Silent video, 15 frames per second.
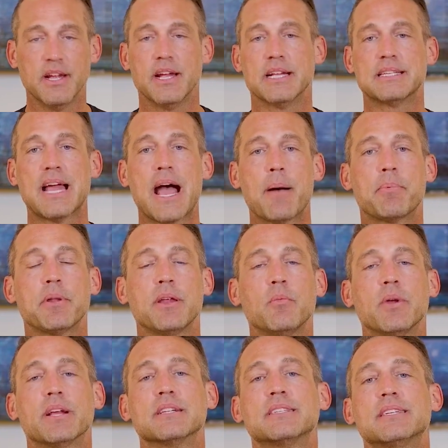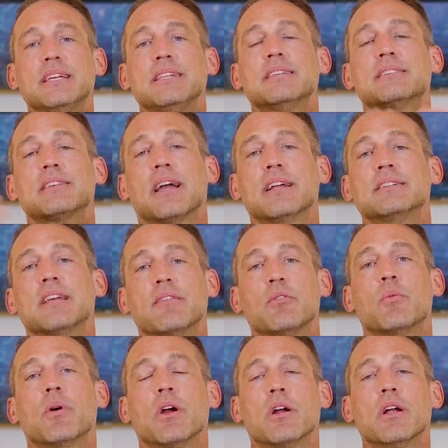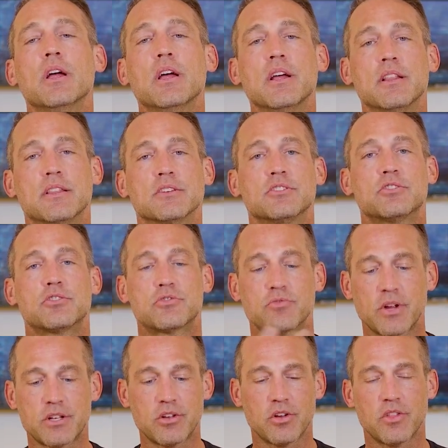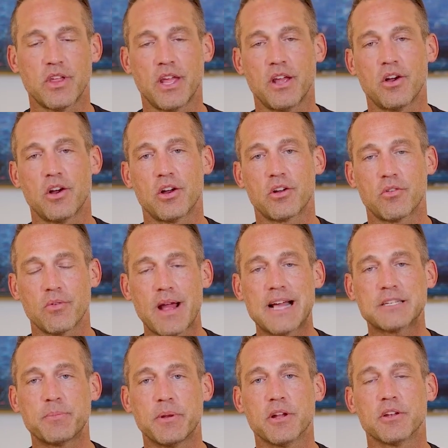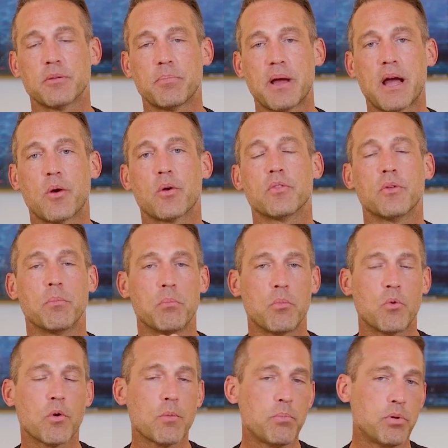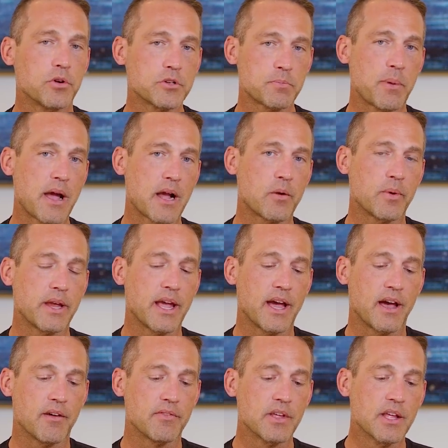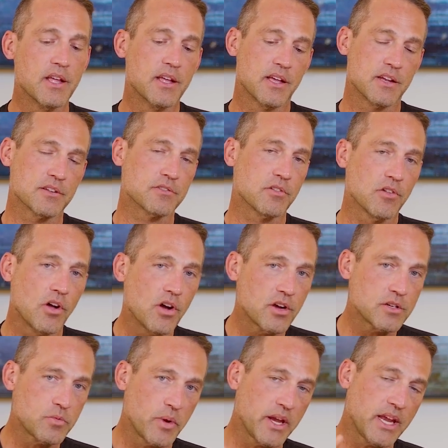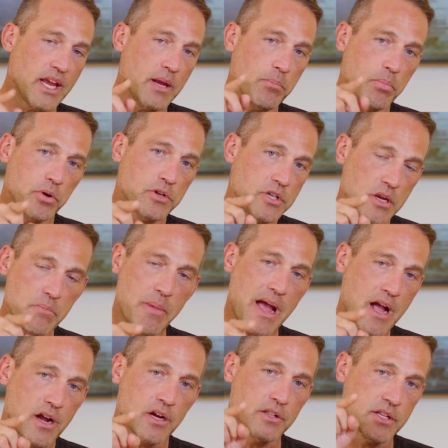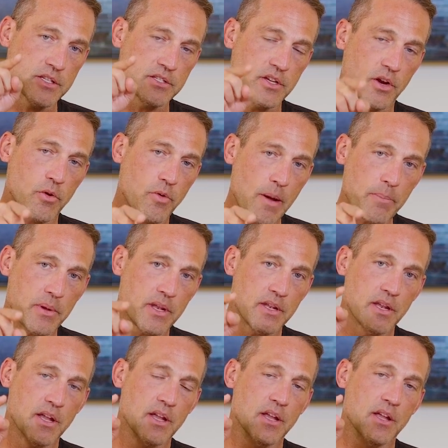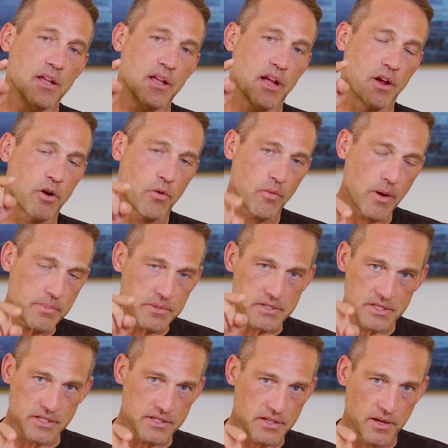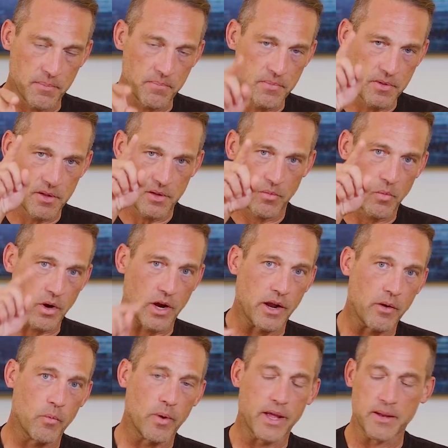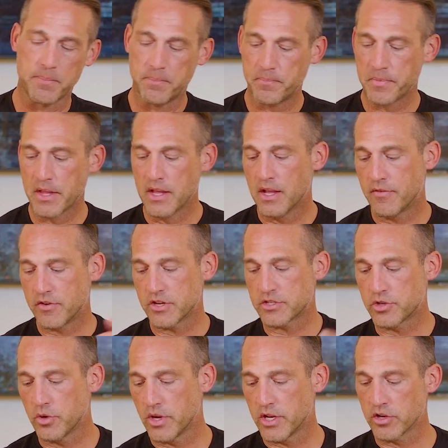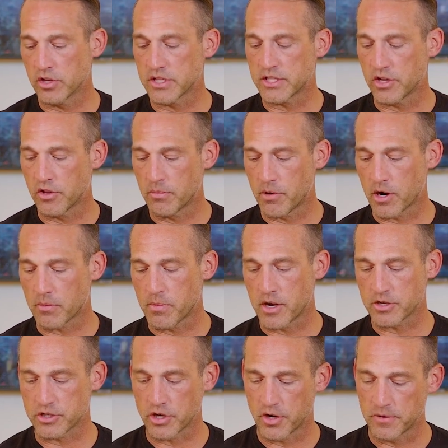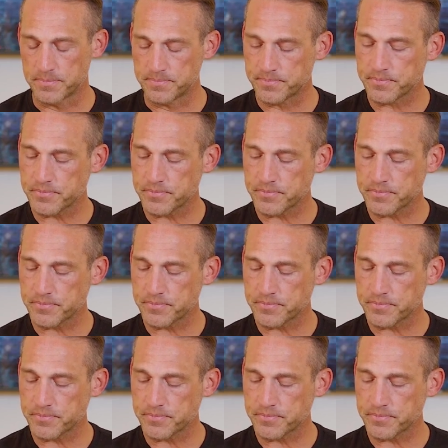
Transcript: It's happening. We can see the signs everywhere. The stricter they are grasping onto power, the more pushback we have. And as long as we keep pushing back on this decrepit and corrupt system, we're going to win. If you're just tuning in, you're listening to The Mark Moss Show.